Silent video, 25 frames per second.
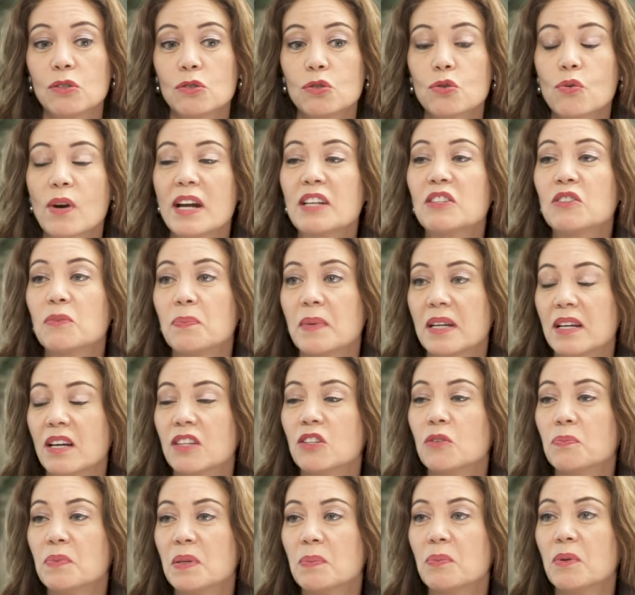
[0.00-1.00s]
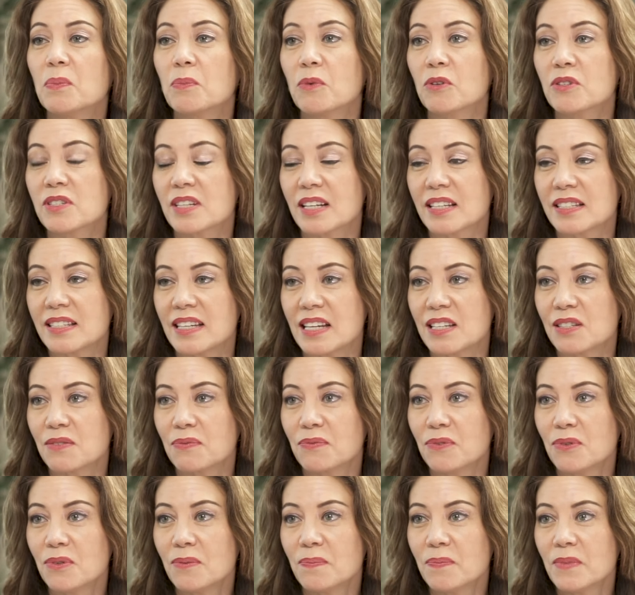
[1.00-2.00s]
to try to make other people more
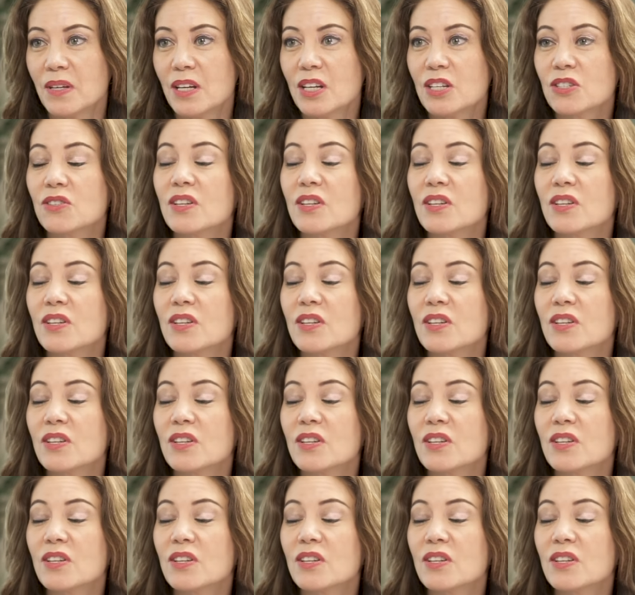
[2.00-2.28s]
successful.